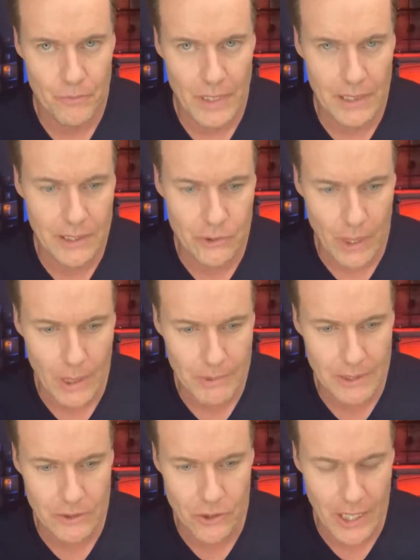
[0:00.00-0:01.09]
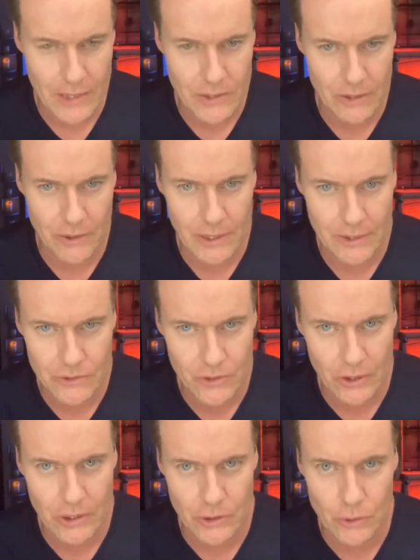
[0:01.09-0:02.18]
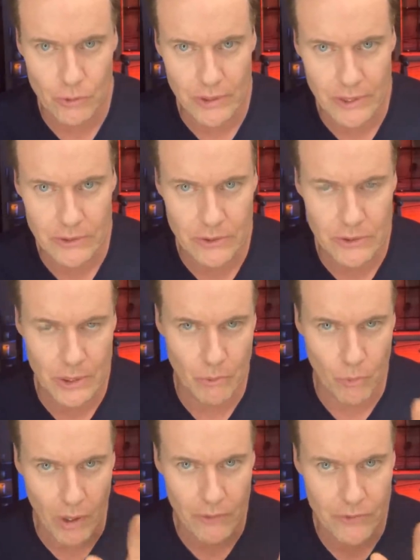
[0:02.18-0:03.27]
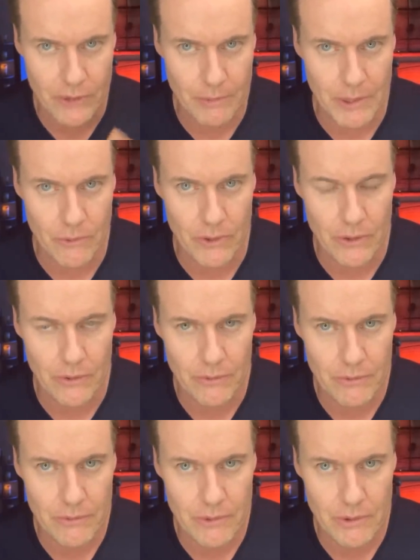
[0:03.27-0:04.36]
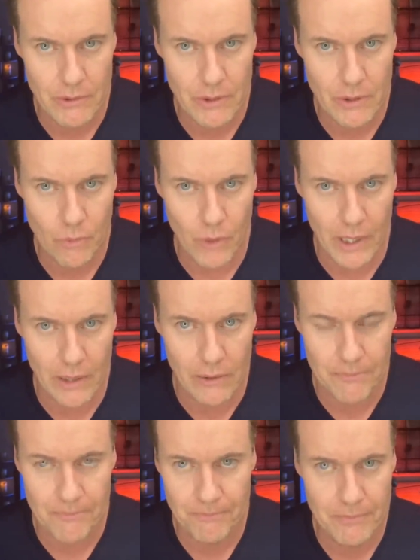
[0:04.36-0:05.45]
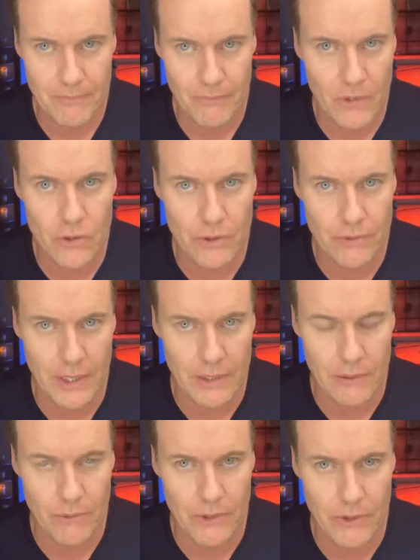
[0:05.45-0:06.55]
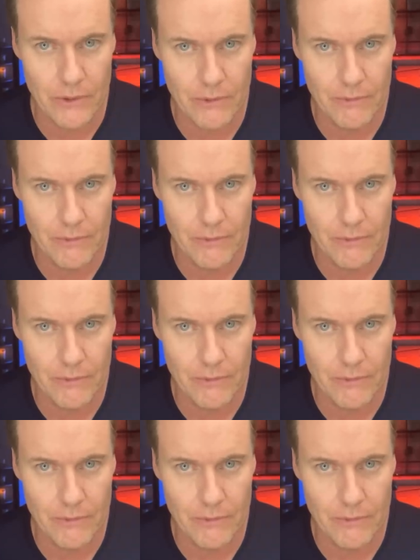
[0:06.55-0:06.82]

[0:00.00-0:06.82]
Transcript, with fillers: Any drop in attraction, they're going to start a new relationship while sleeping with you, while future faking with you.